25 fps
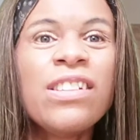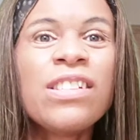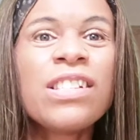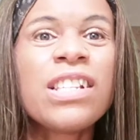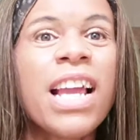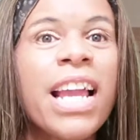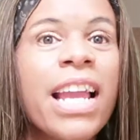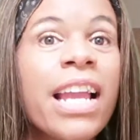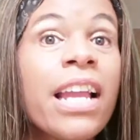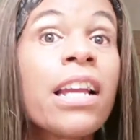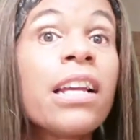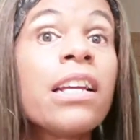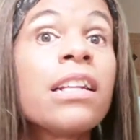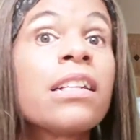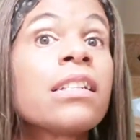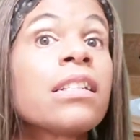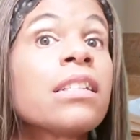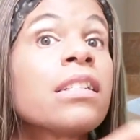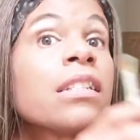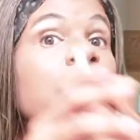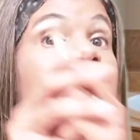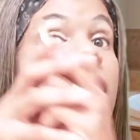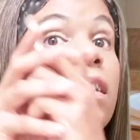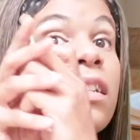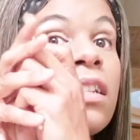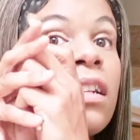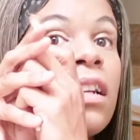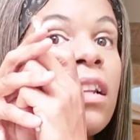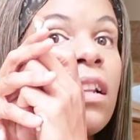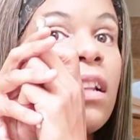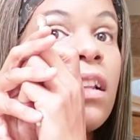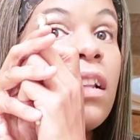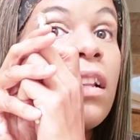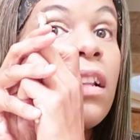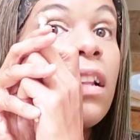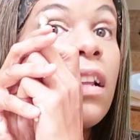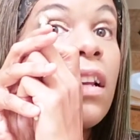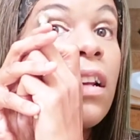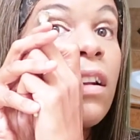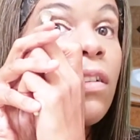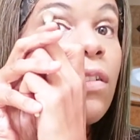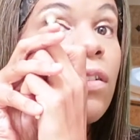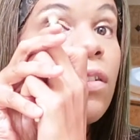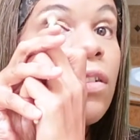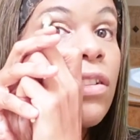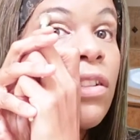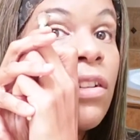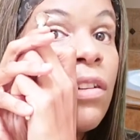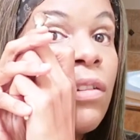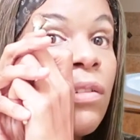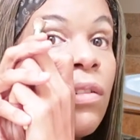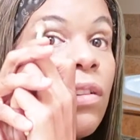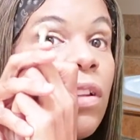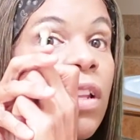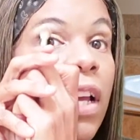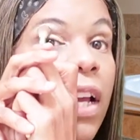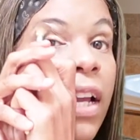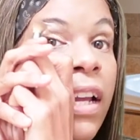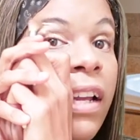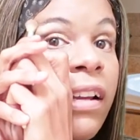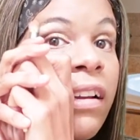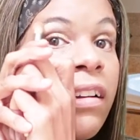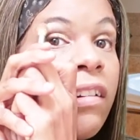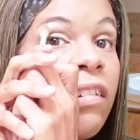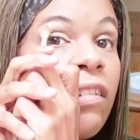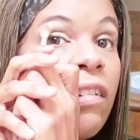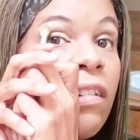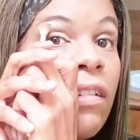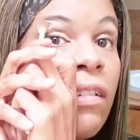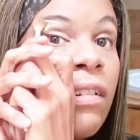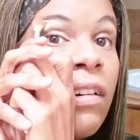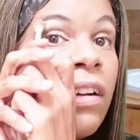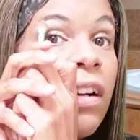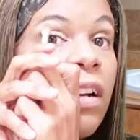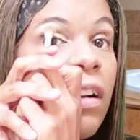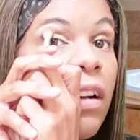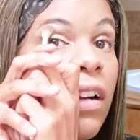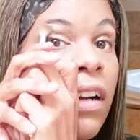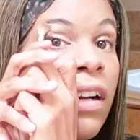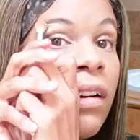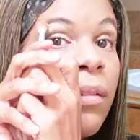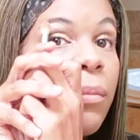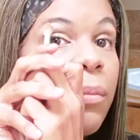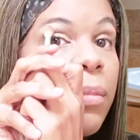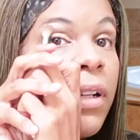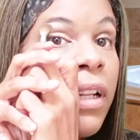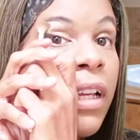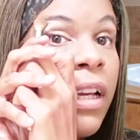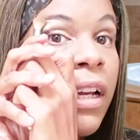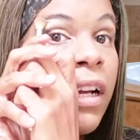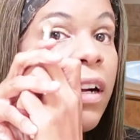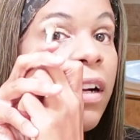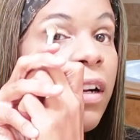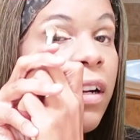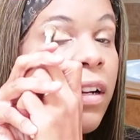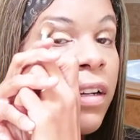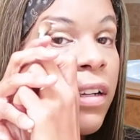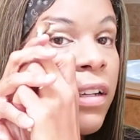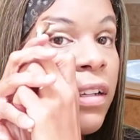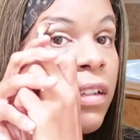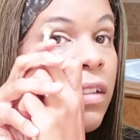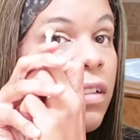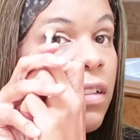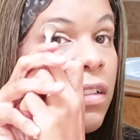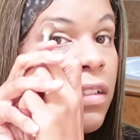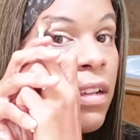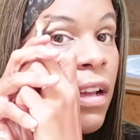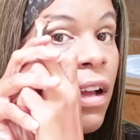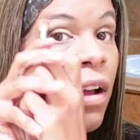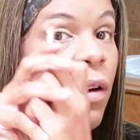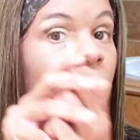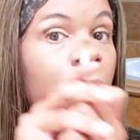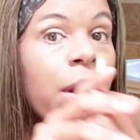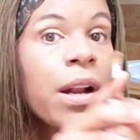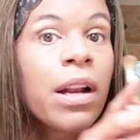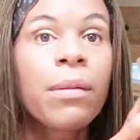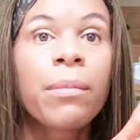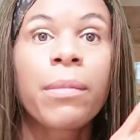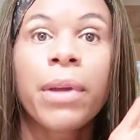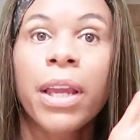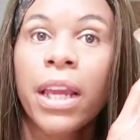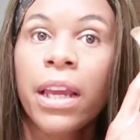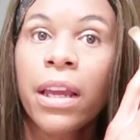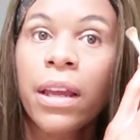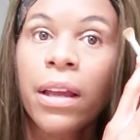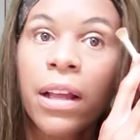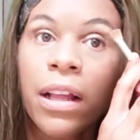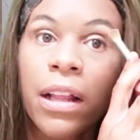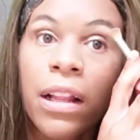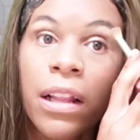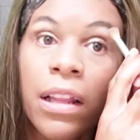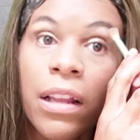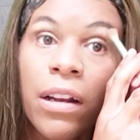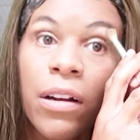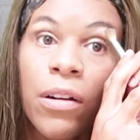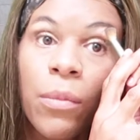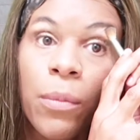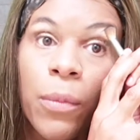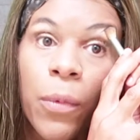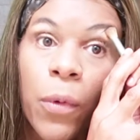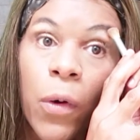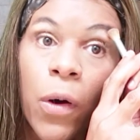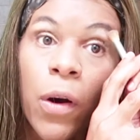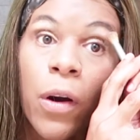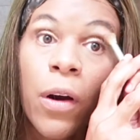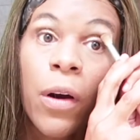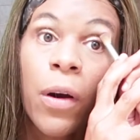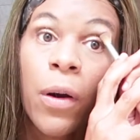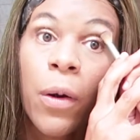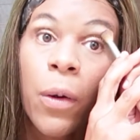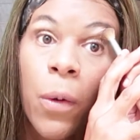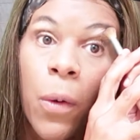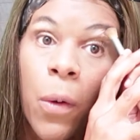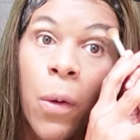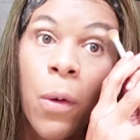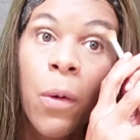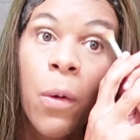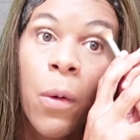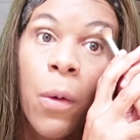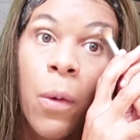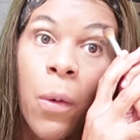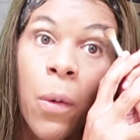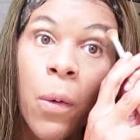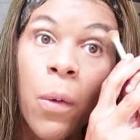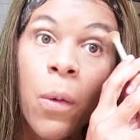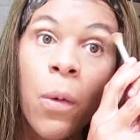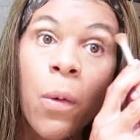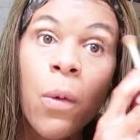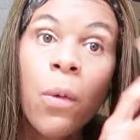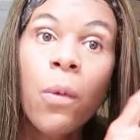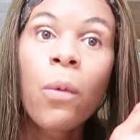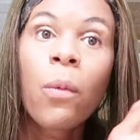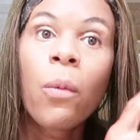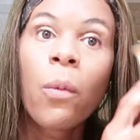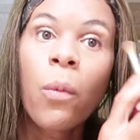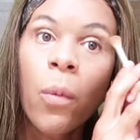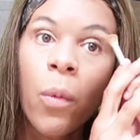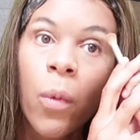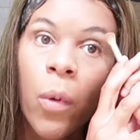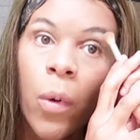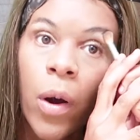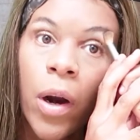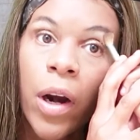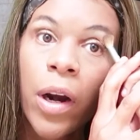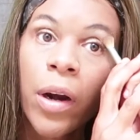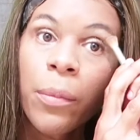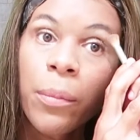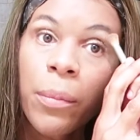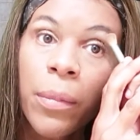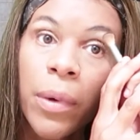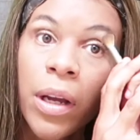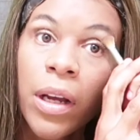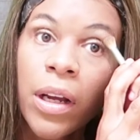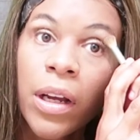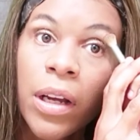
like it's just a little too light going on up there. So I want to make it a little more warm